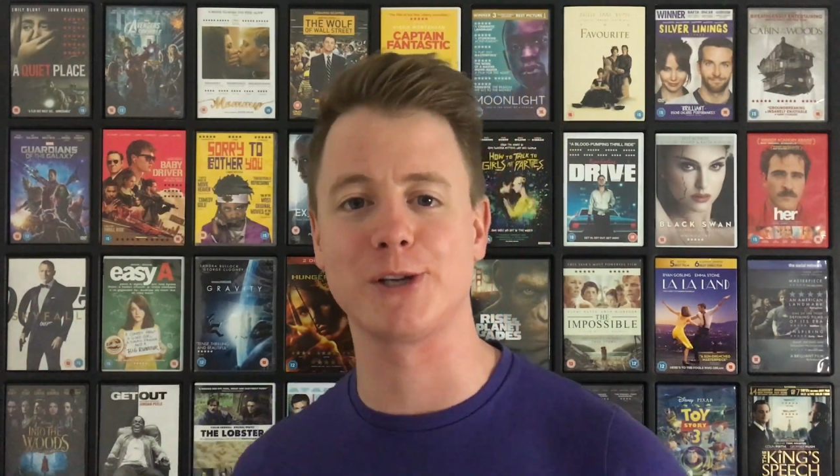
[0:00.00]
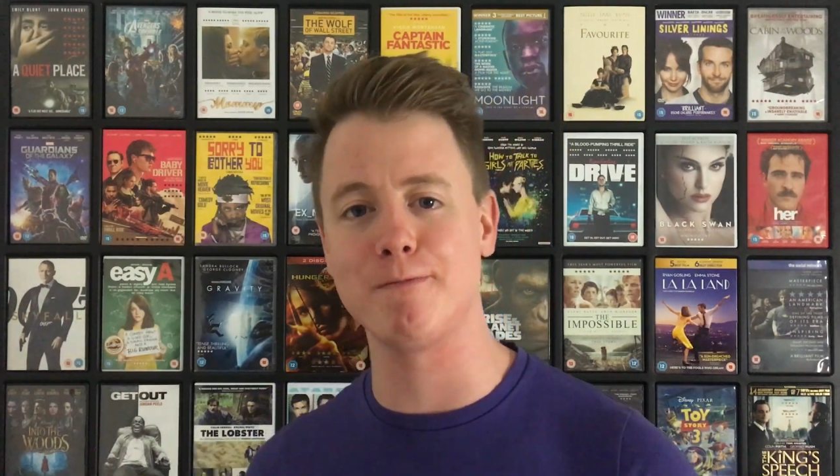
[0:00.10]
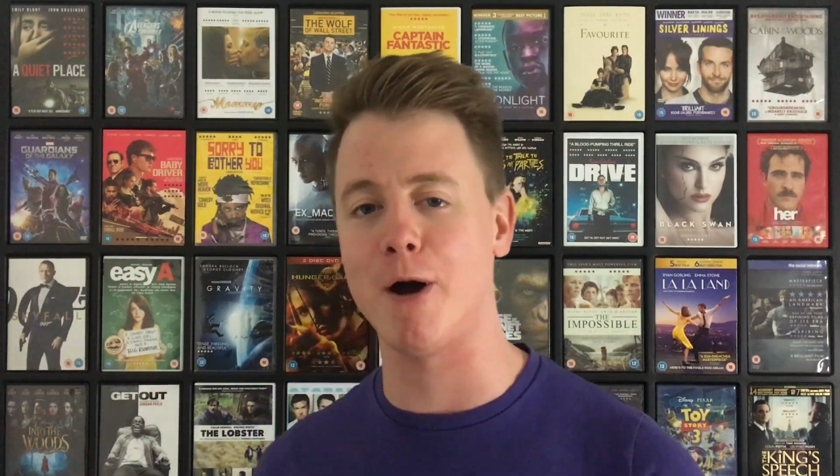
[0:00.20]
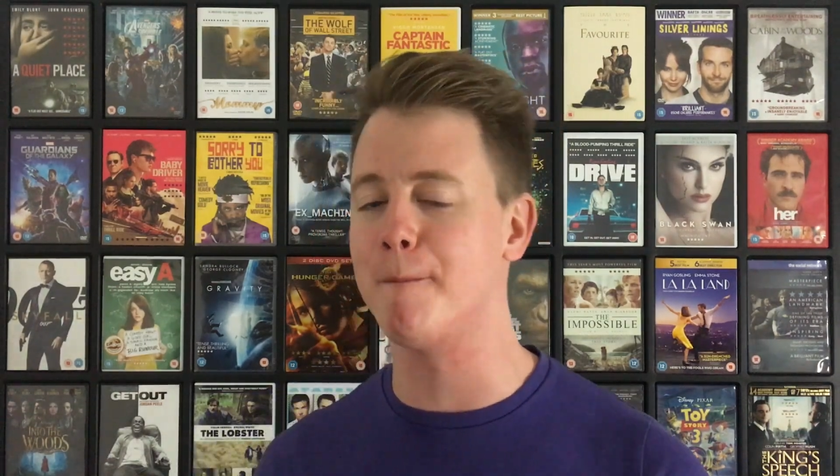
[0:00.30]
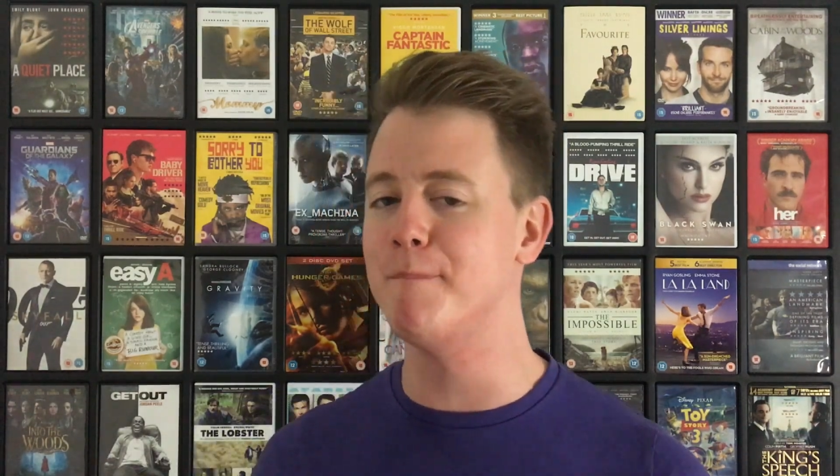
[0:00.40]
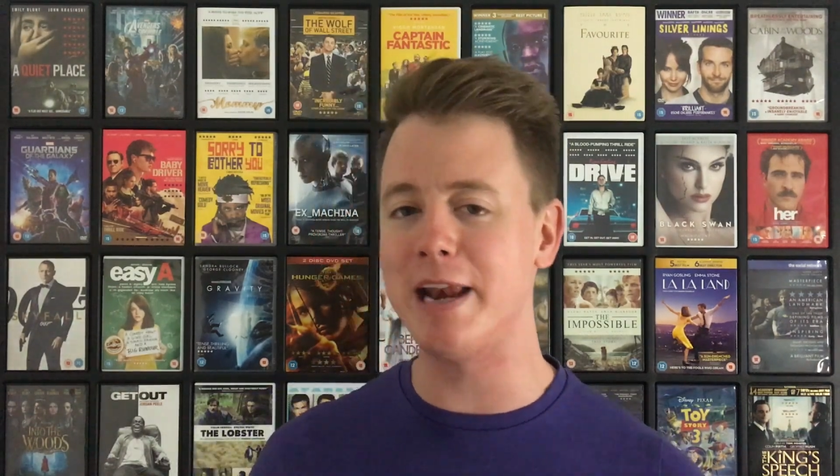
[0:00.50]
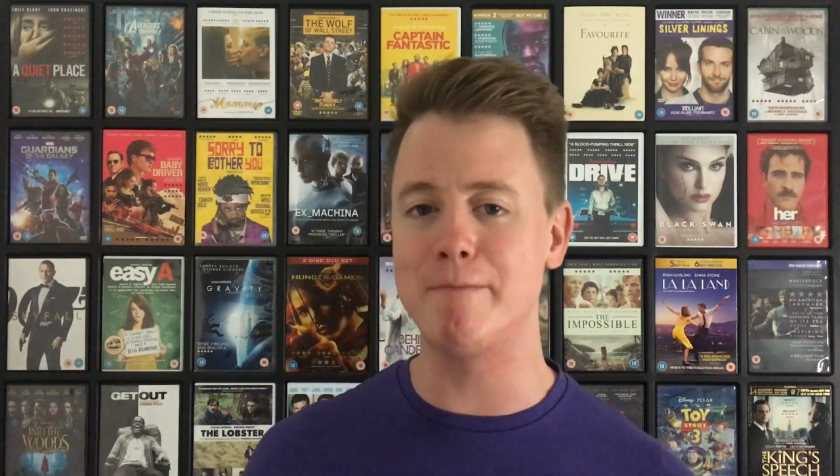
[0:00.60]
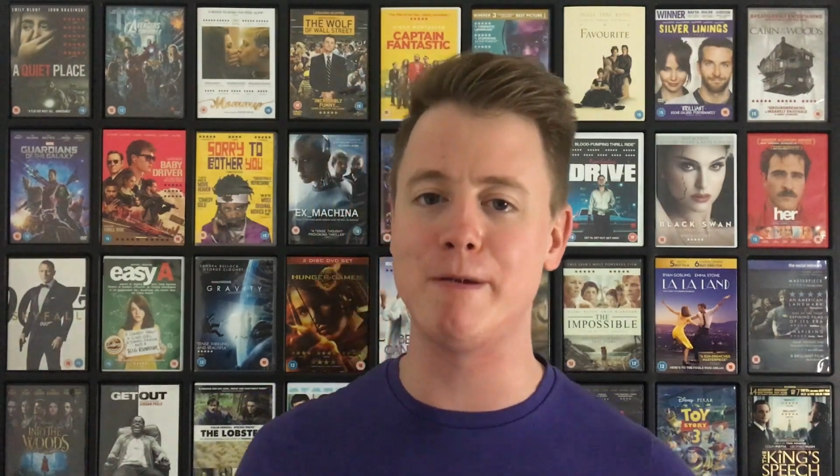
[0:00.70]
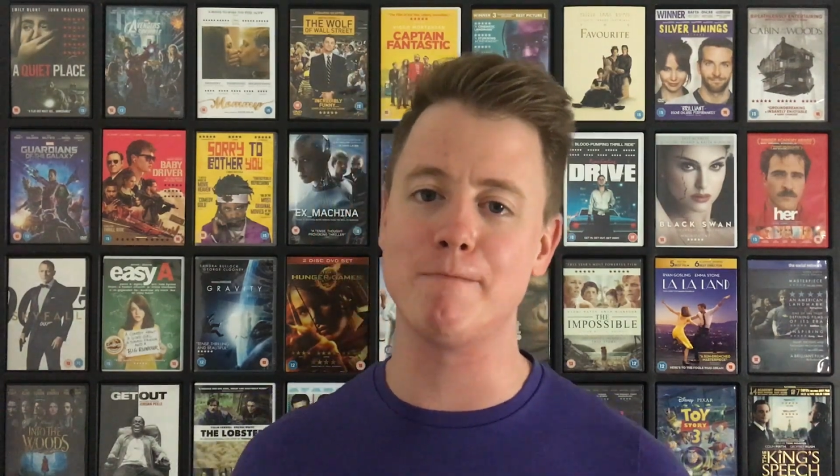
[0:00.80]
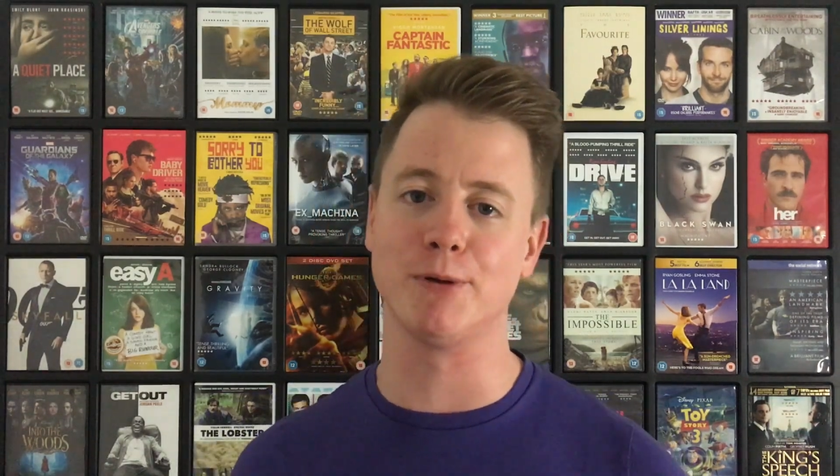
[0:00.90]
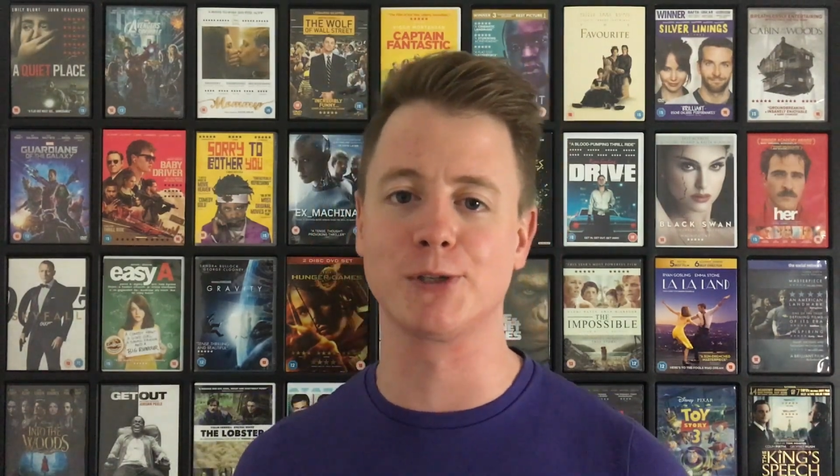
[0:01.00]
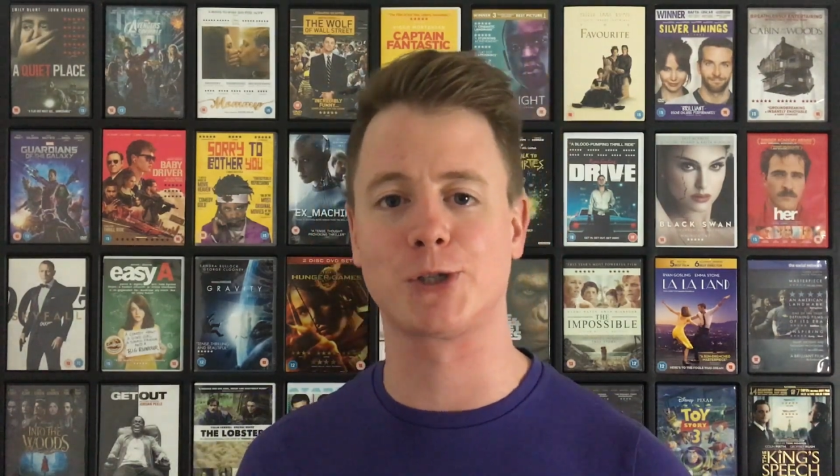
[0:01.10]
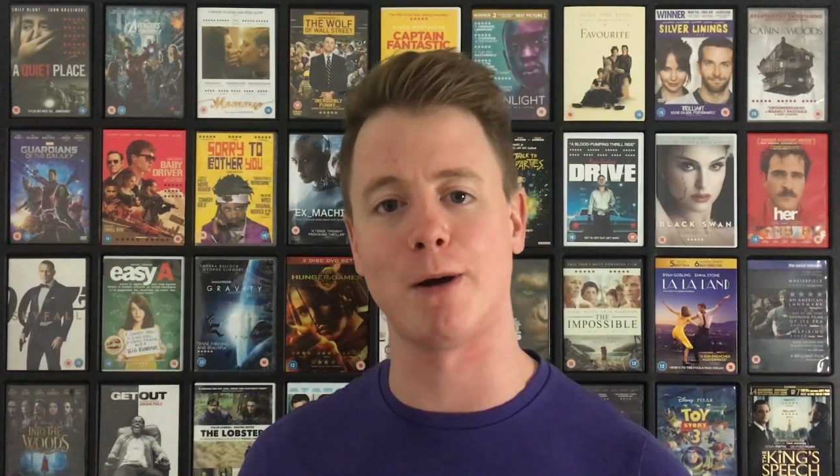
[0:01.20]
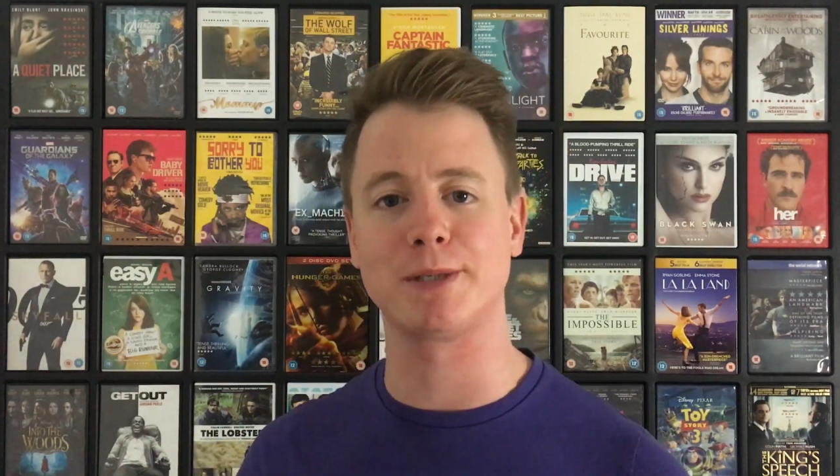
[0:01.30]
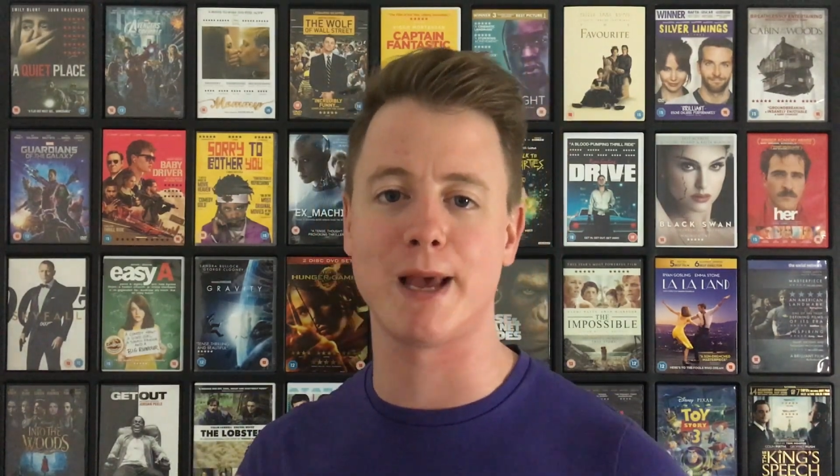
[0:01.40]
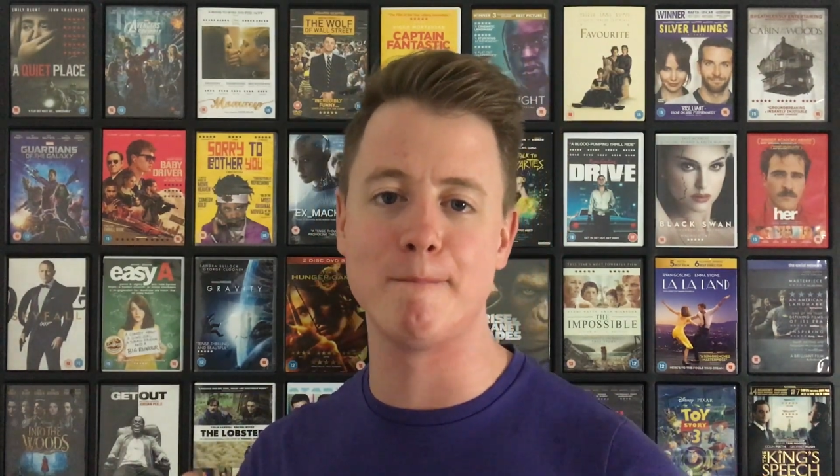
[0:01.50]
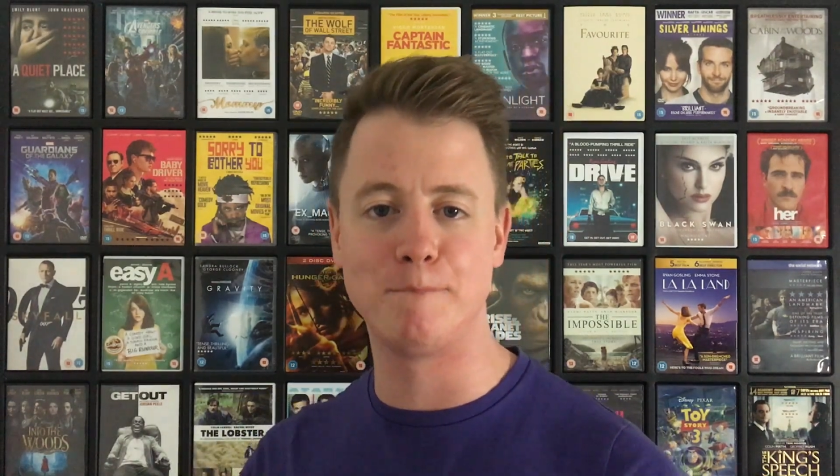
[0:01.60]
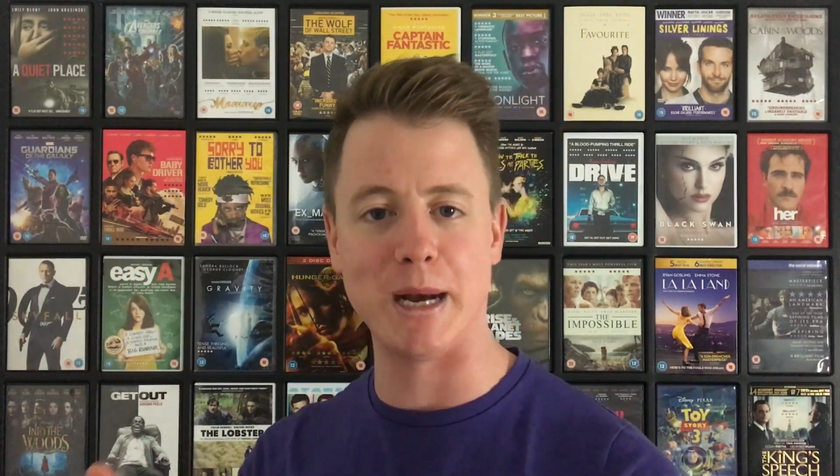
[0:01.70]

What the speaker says: up on many people's top 10